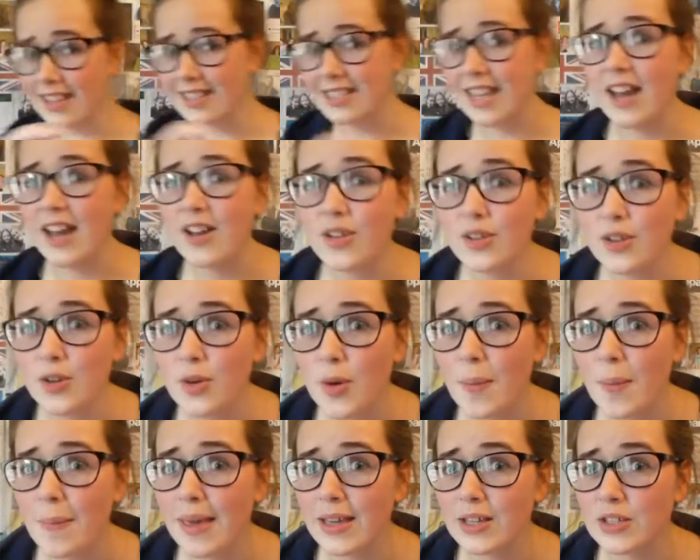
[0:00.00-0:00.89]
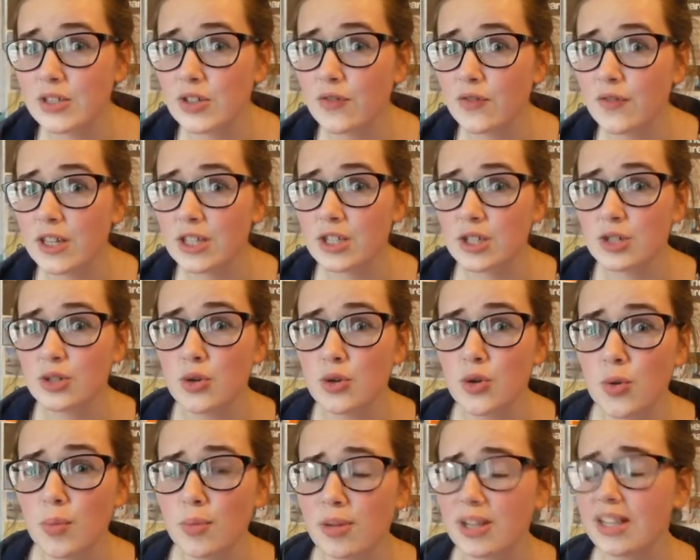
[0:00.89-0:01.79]
They tell you it makes your vision
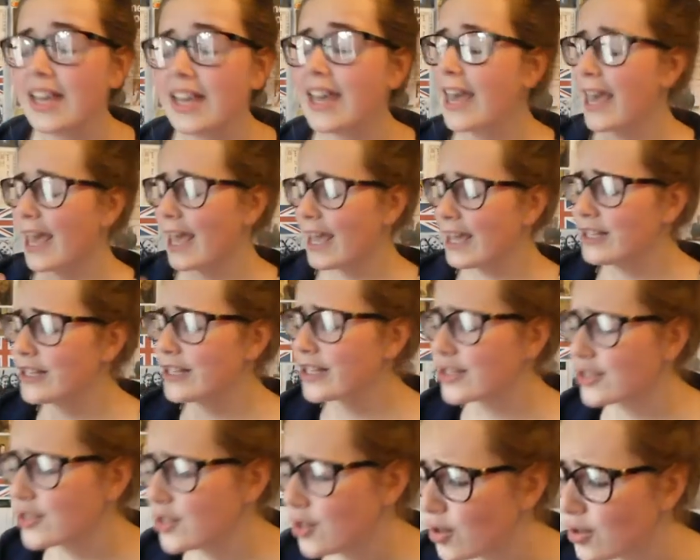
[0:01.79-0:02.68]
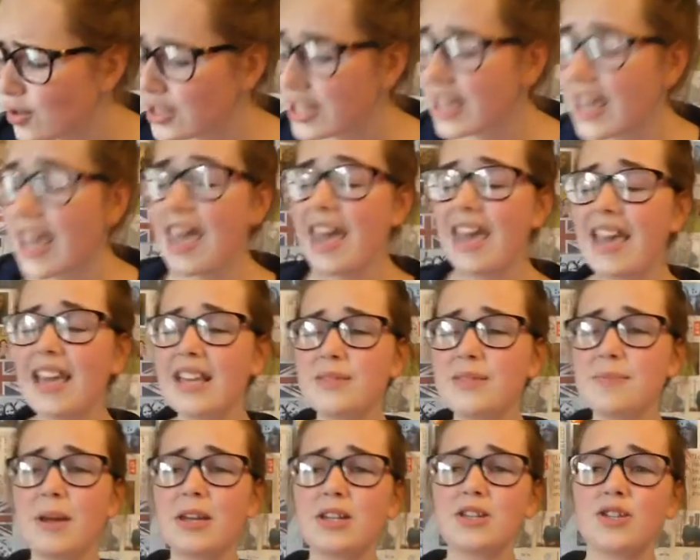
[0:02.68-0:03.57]
normal. It does not.
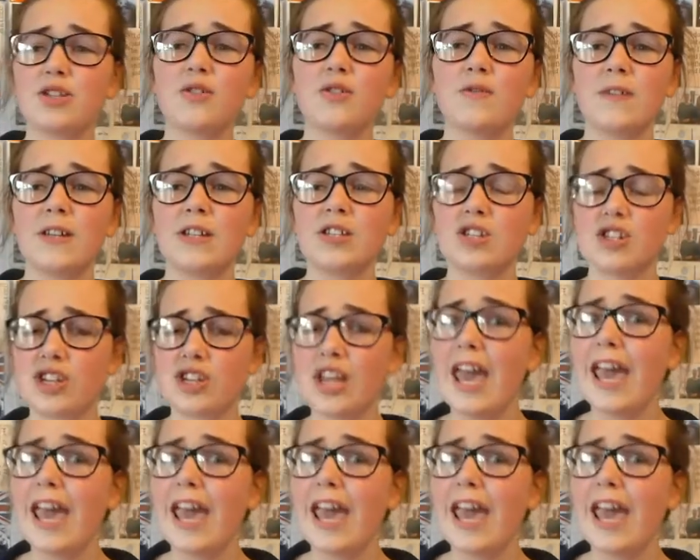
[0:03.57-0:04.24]
It makes your vision